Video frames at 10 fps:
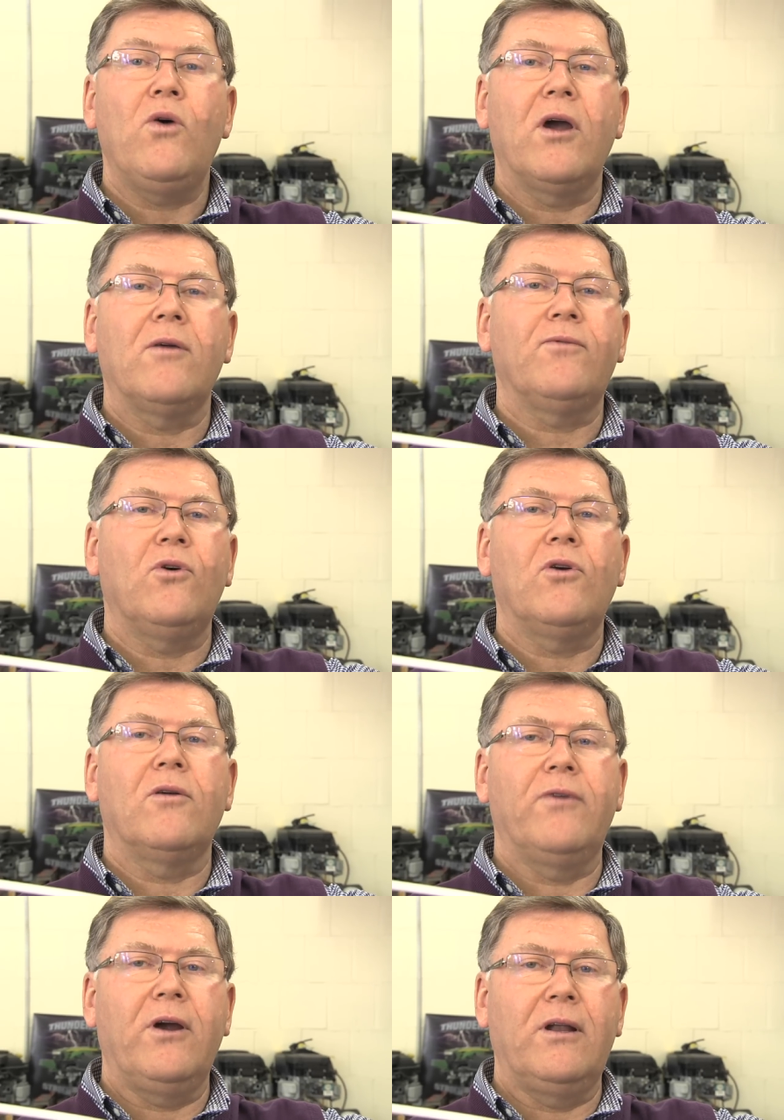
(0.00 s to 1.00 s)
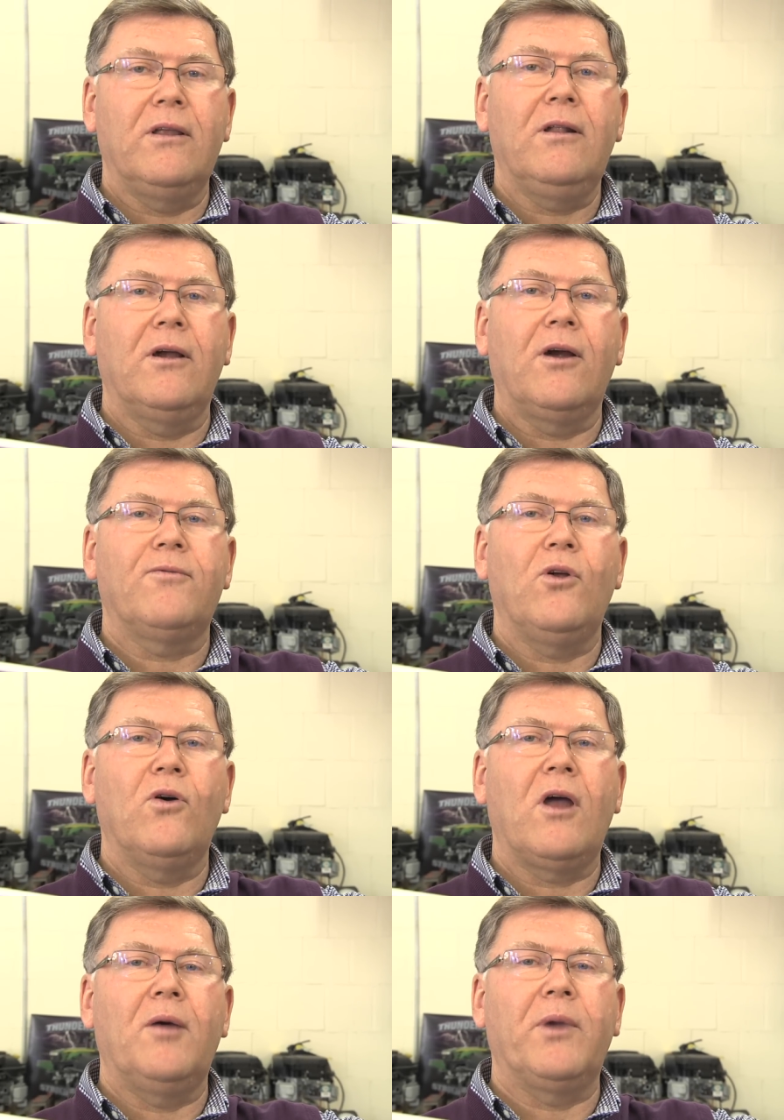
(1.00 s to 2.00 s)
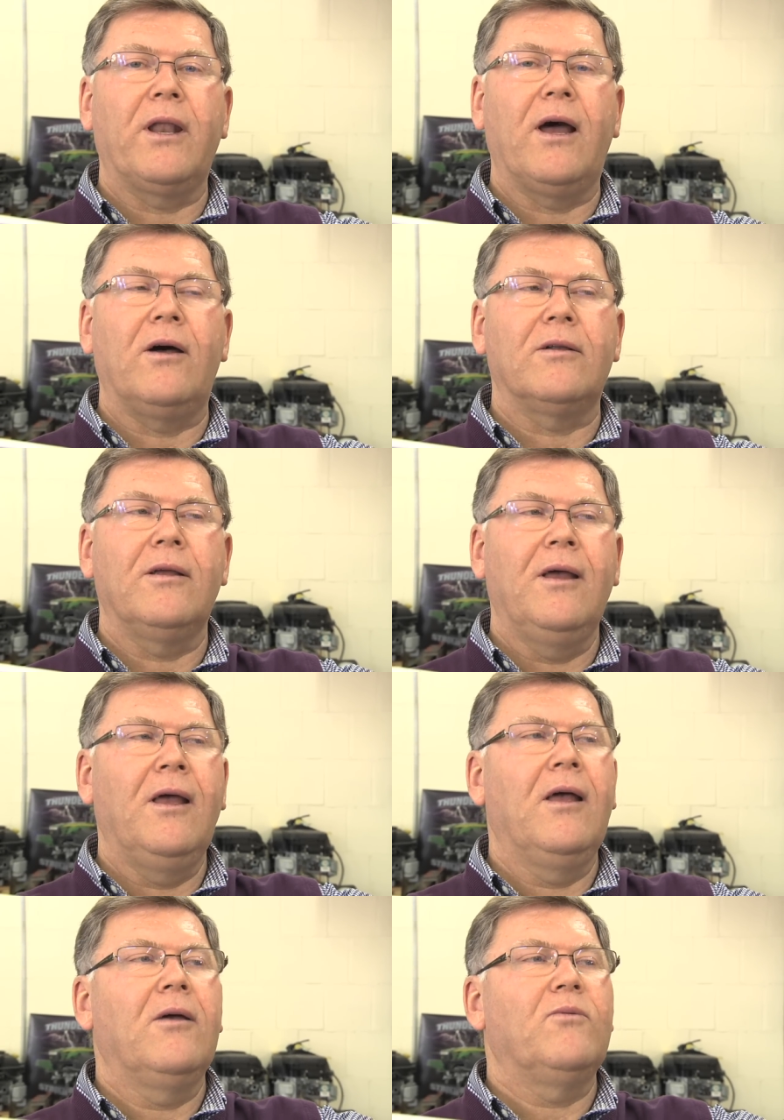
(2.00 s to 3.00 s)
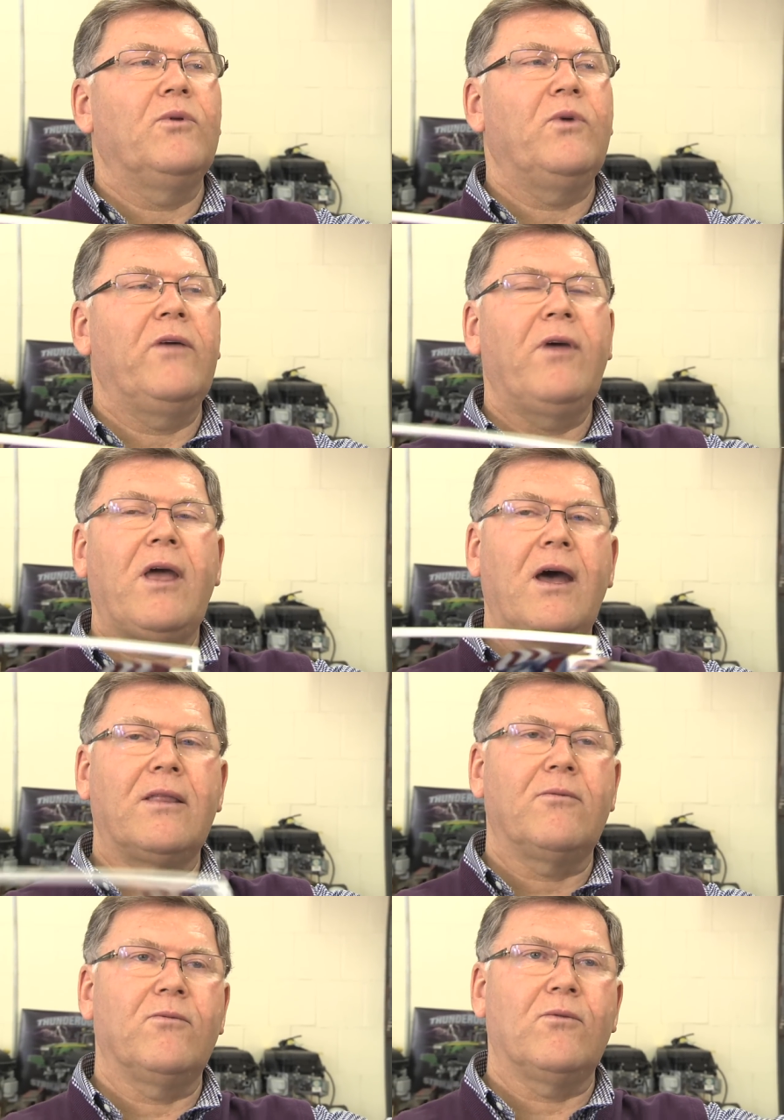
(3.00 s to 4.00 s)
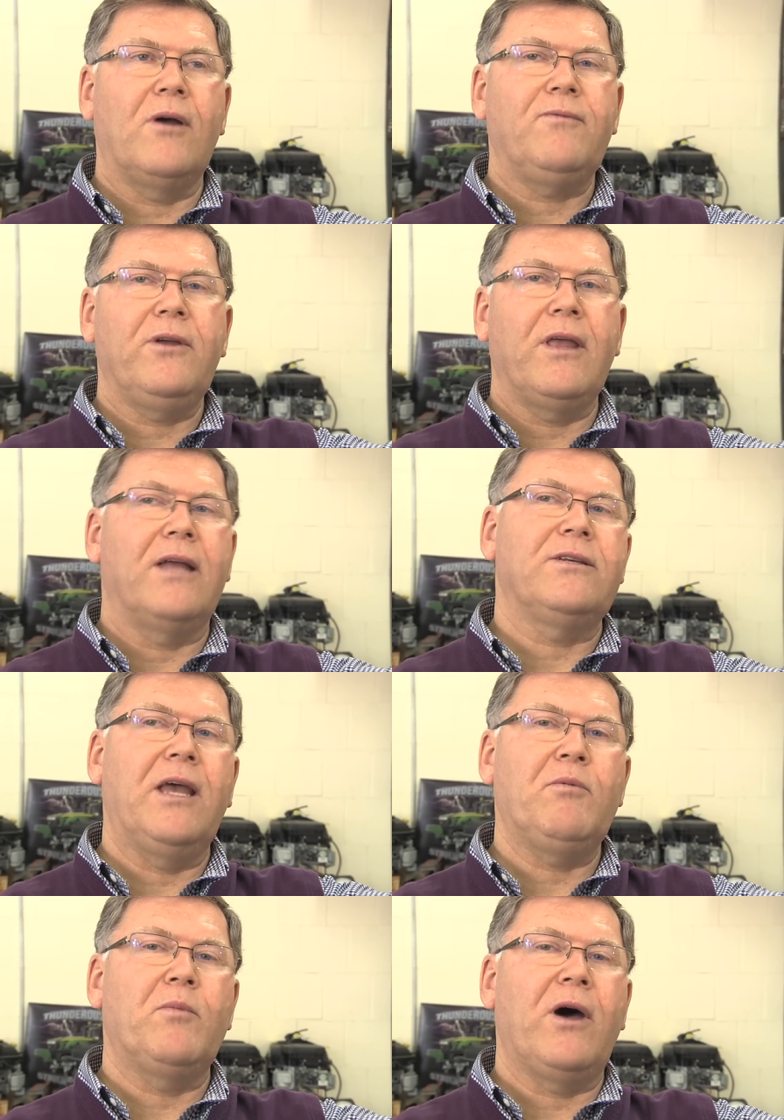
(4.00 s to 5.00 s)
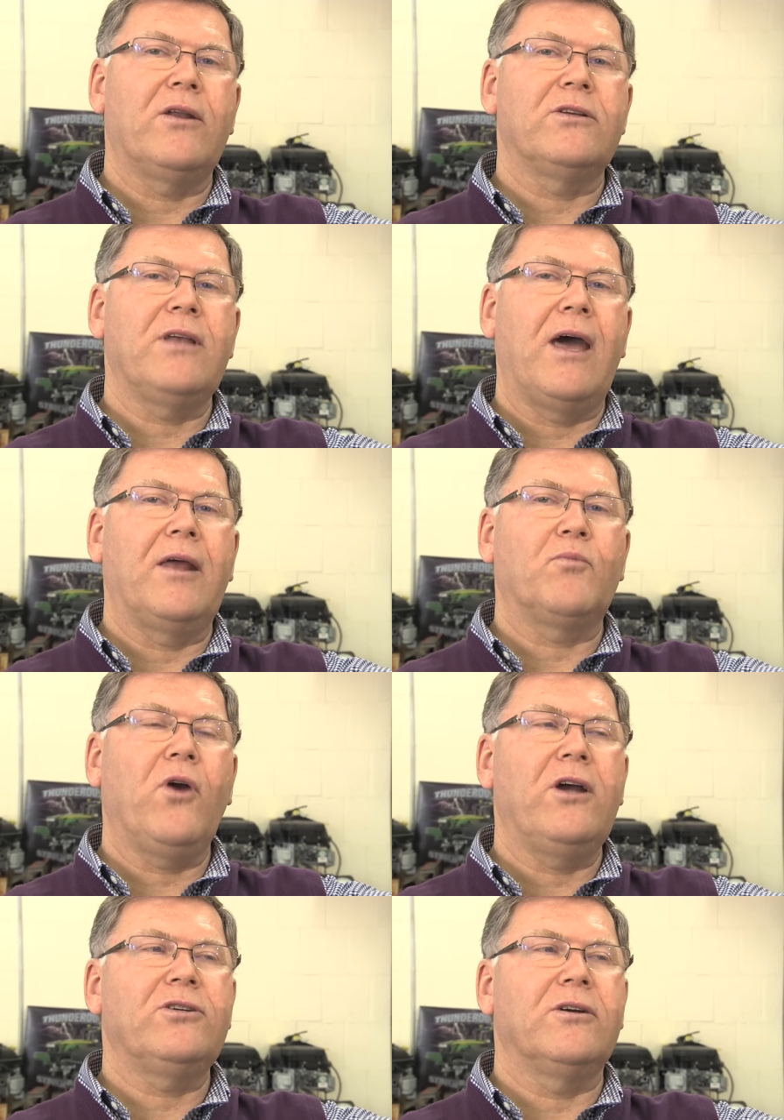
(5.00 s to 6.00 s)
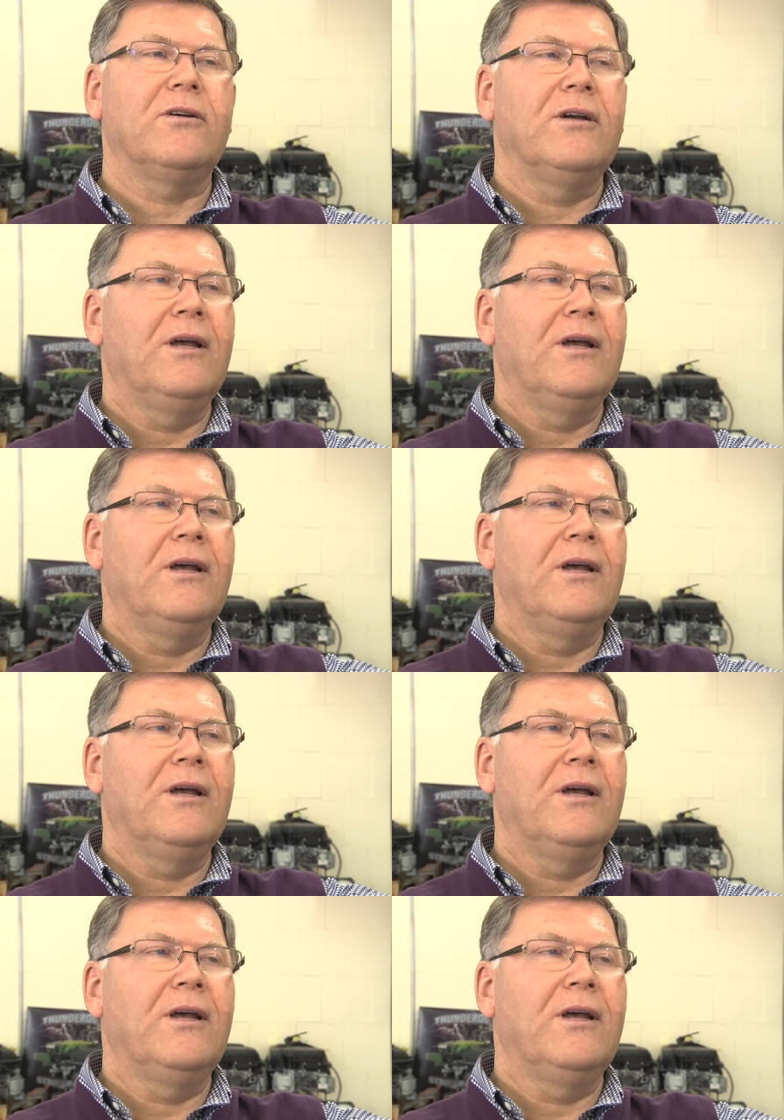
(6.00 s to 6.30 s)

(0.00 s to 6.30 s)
airflow or very little airflow coming out. When we've got roughly that same amount of static pressure,